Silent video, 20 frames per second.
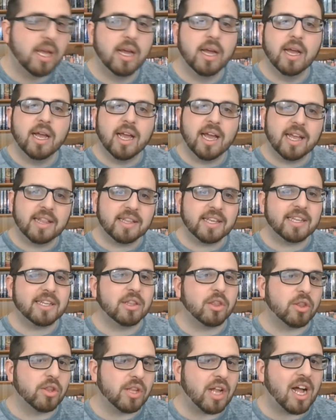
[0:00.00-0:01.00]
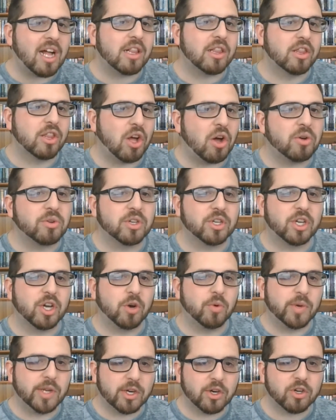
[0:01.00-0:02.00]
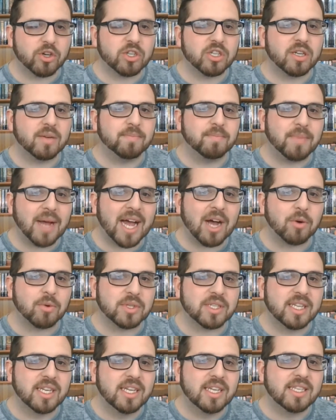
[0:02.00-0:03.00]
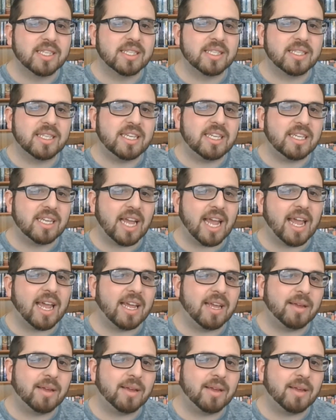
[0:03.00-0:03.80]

And then not long ago, we heard about CA.